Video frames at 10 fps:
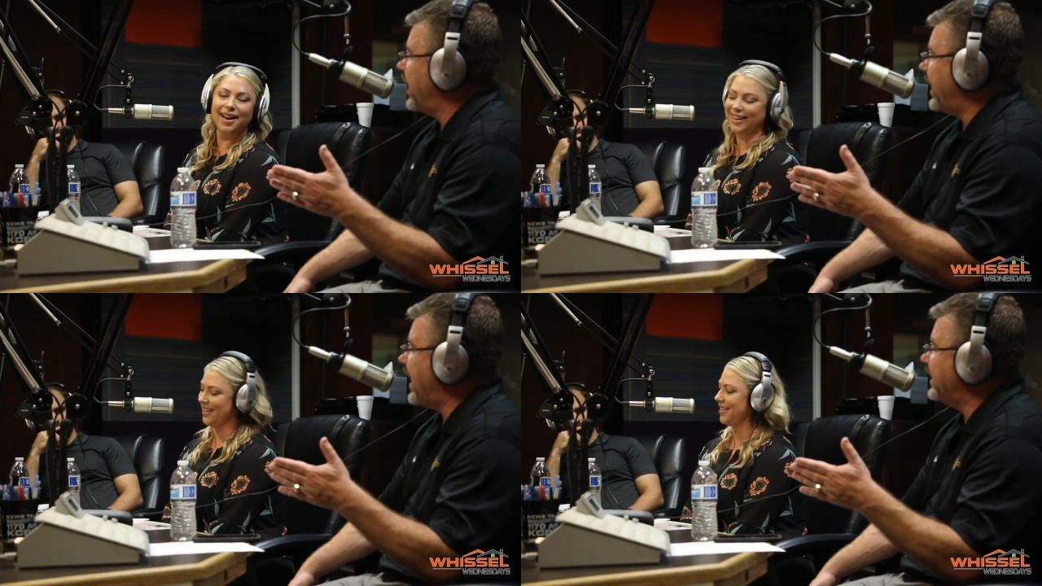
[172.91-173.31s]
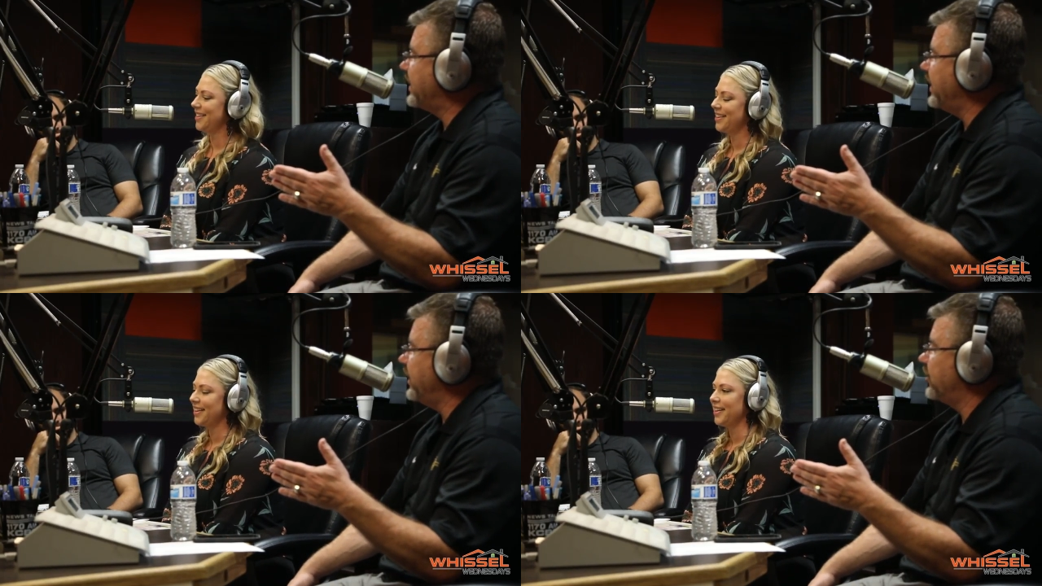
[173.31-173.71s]
Speaker 1: my
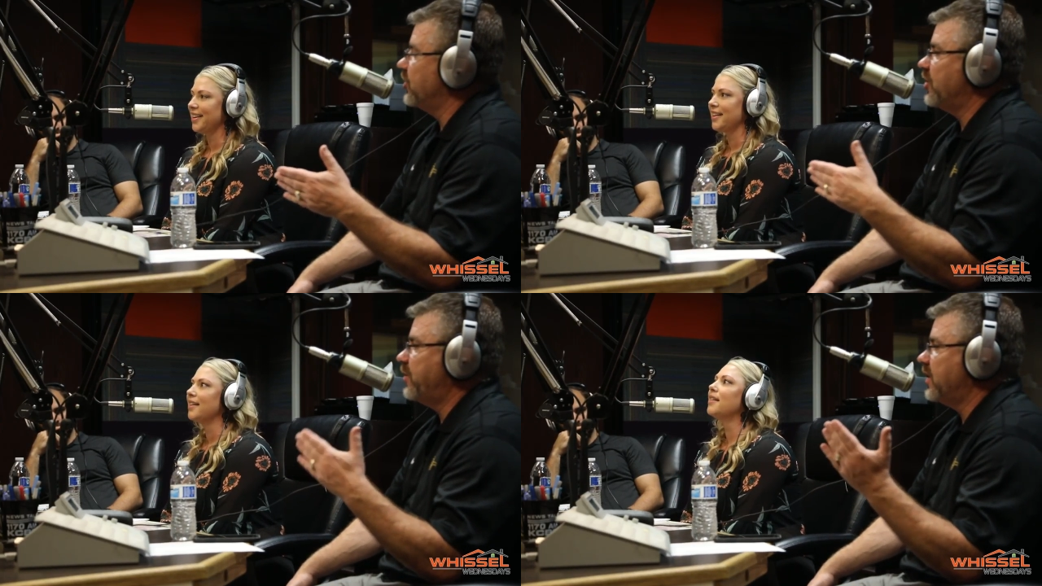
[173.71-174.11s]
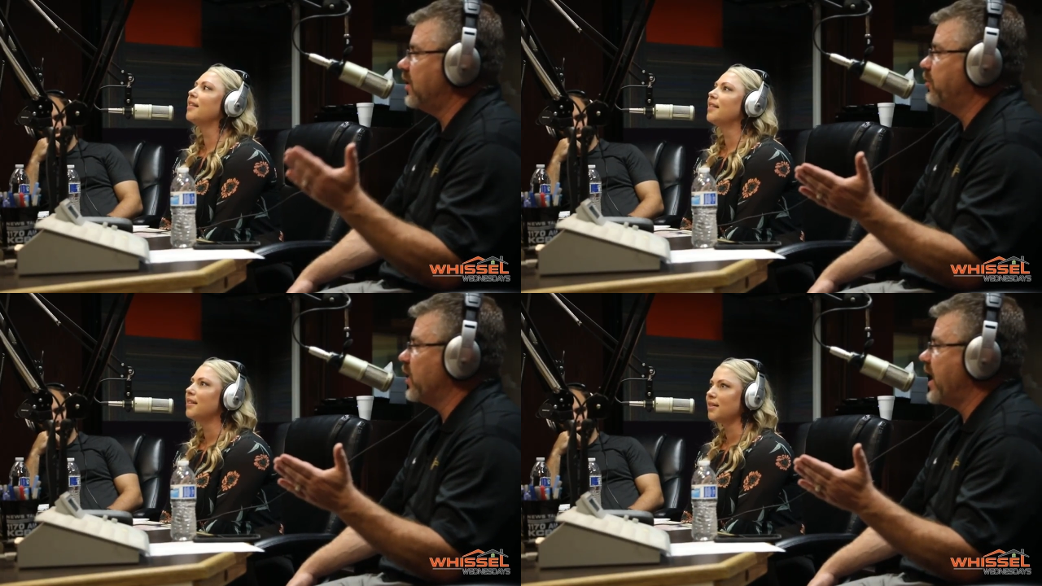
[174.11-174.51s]
AC. So she put in
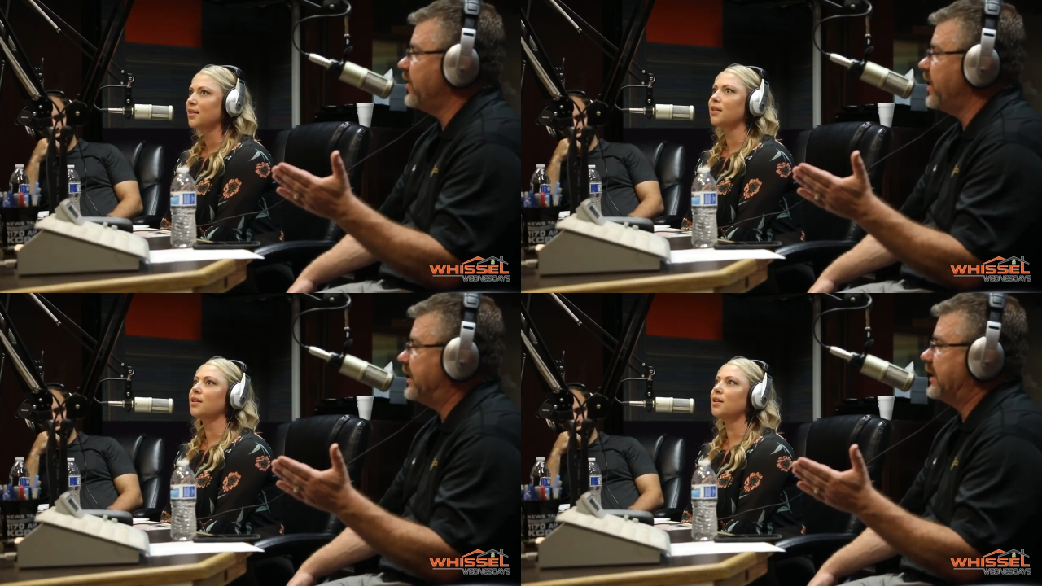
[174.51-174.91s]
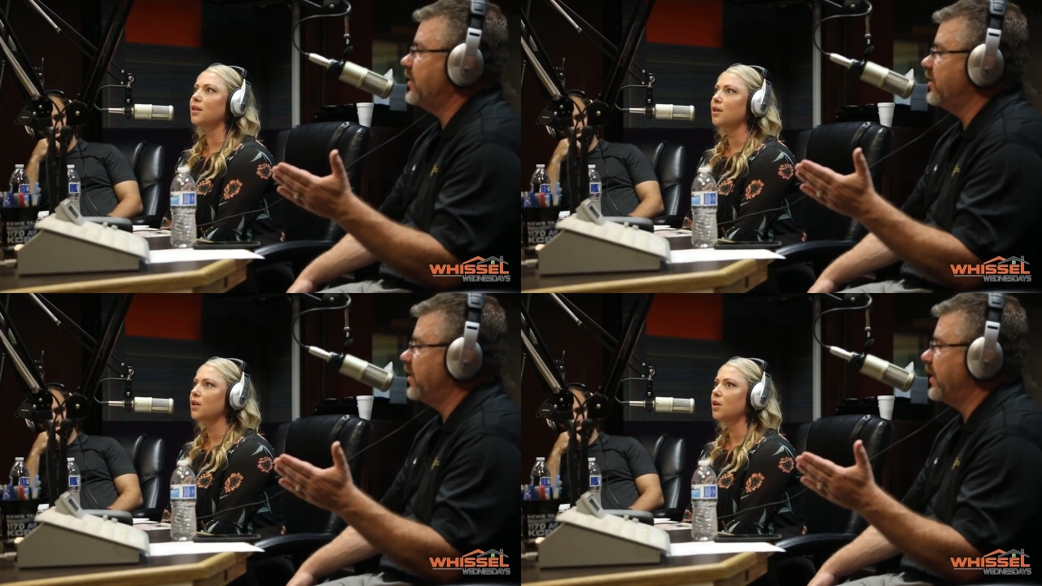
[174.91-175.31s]
a brand new AC
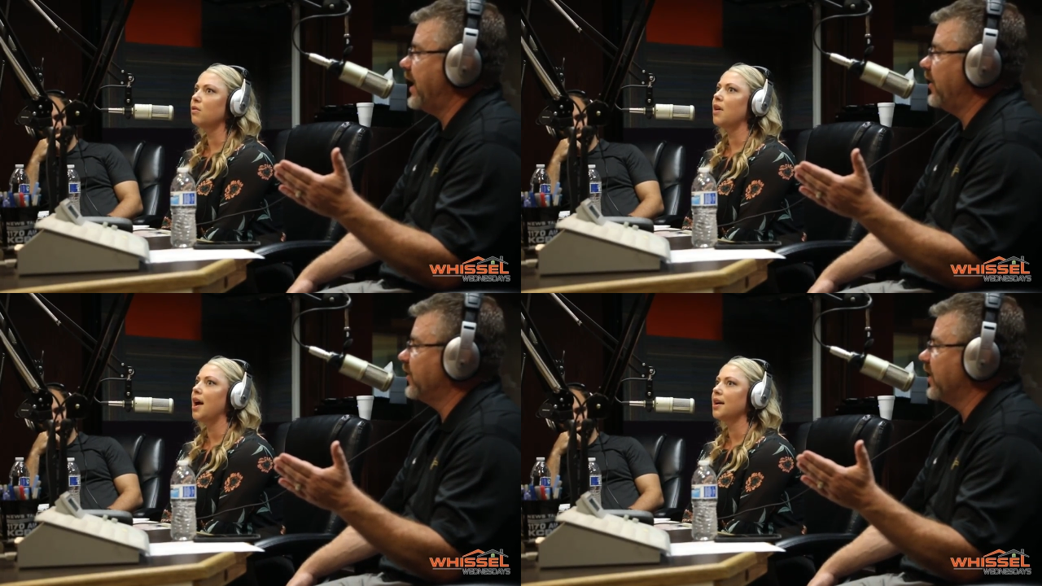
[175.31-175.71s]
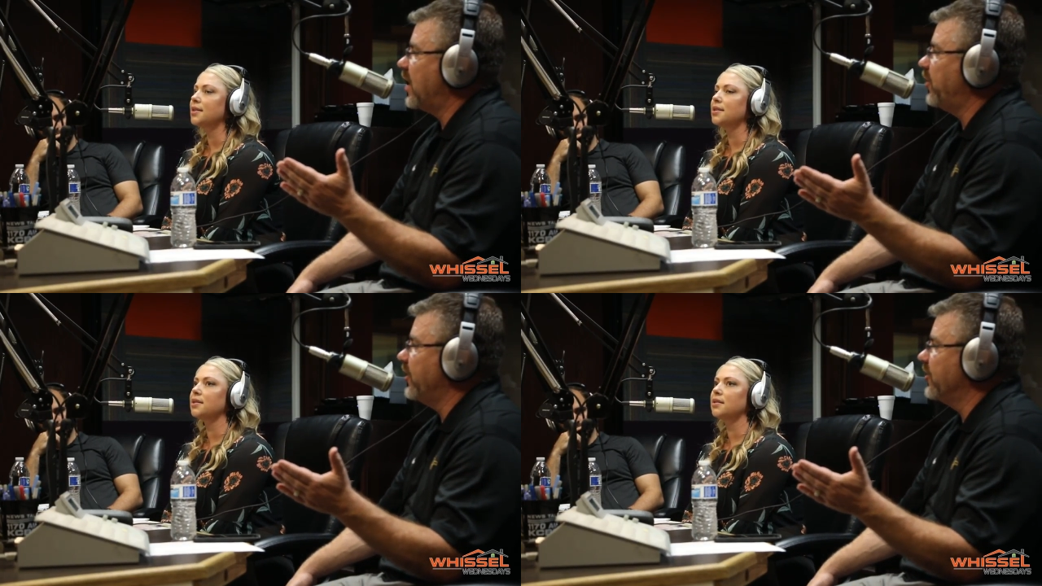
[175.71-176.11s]
unit Correct. my house a
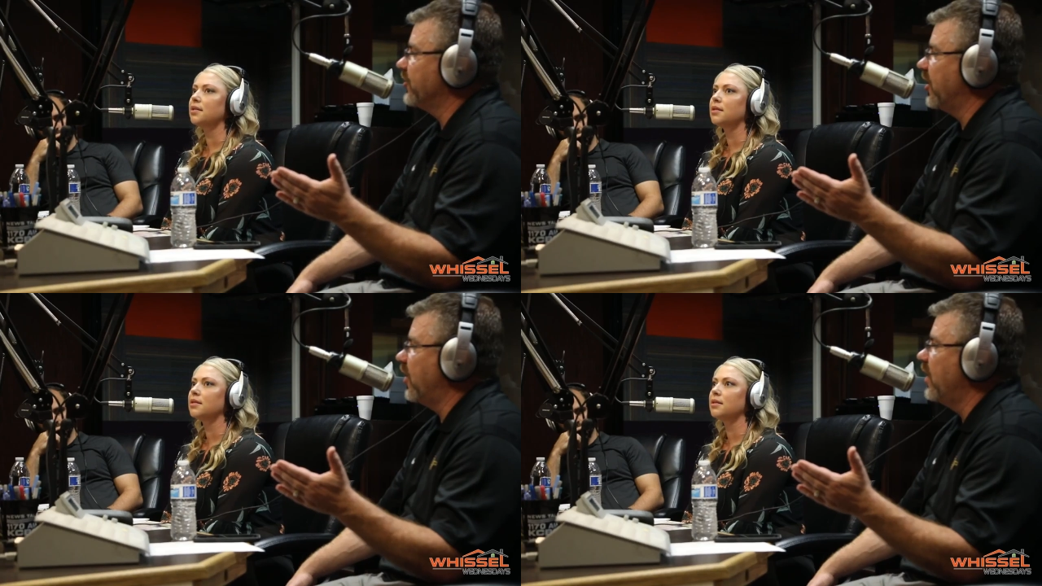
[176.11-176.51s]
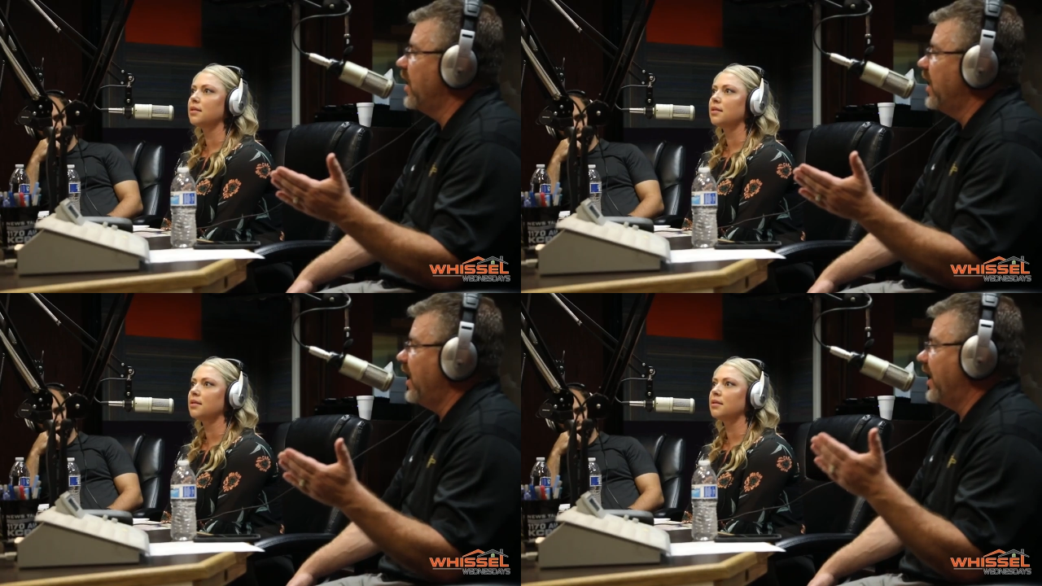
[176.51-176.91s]
couple years ago,
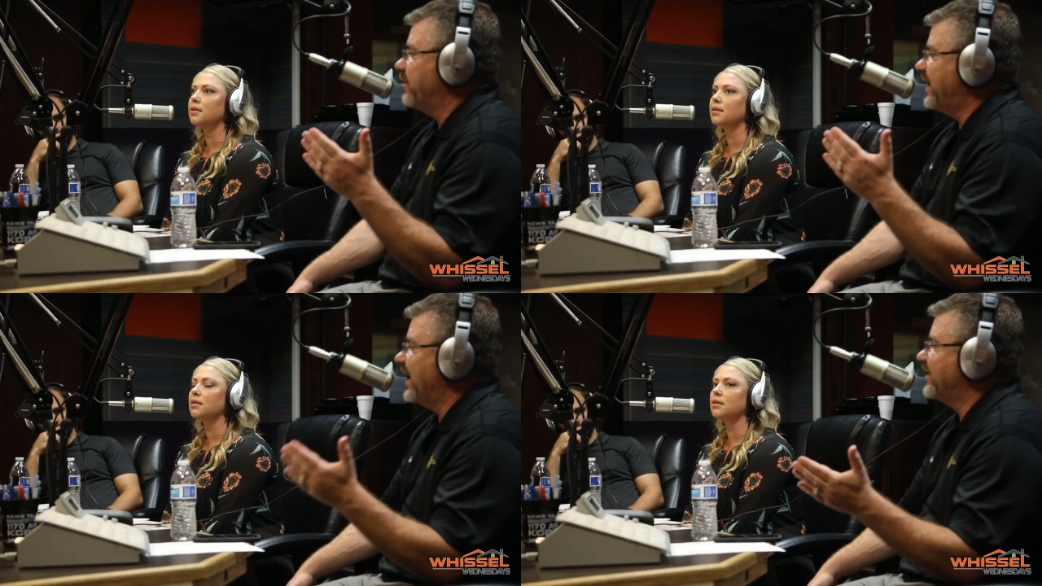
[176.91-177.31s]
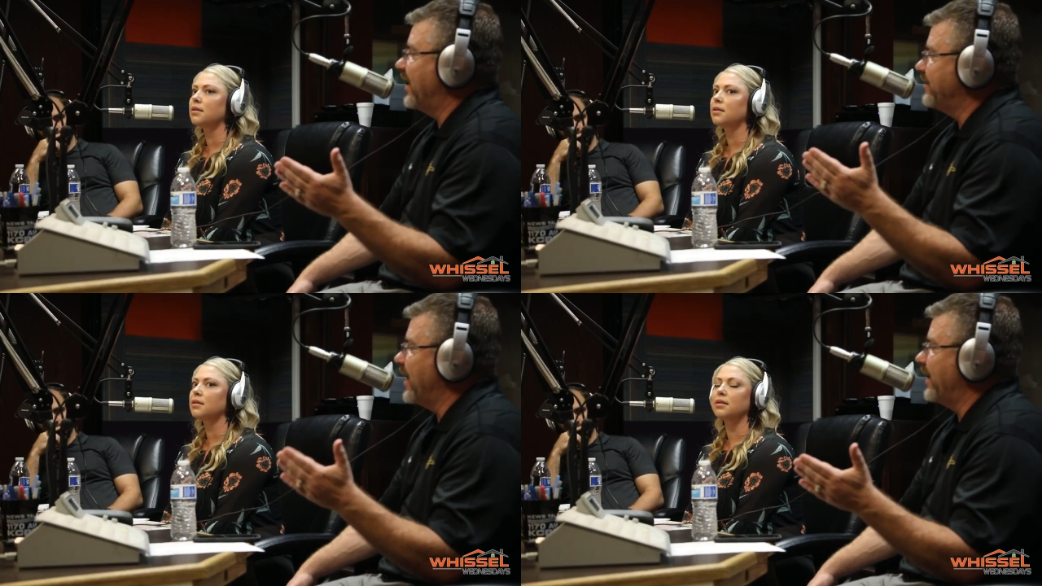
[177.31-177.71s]
and I'm guessing
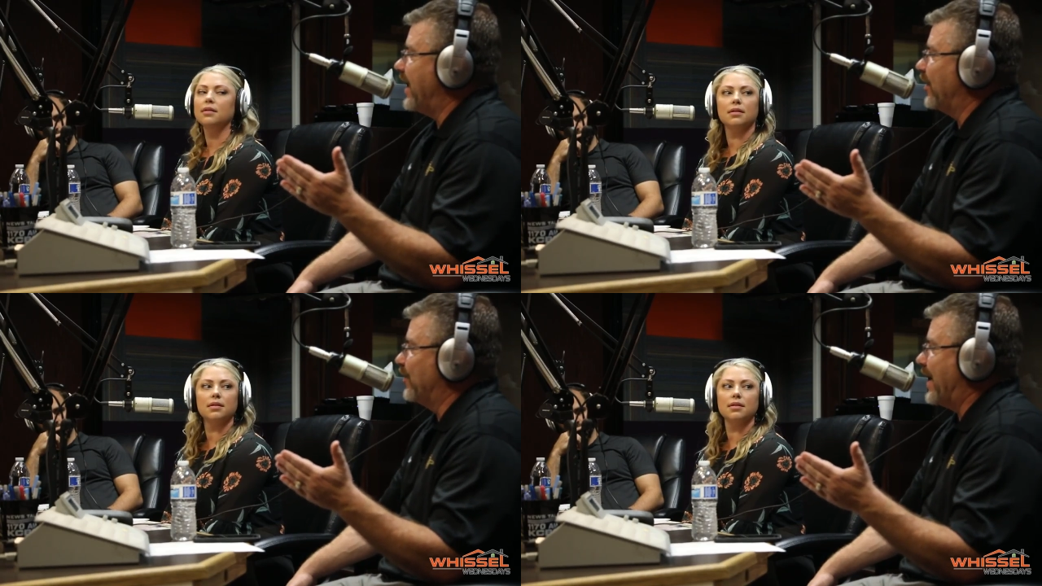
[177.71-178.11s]
I've not had her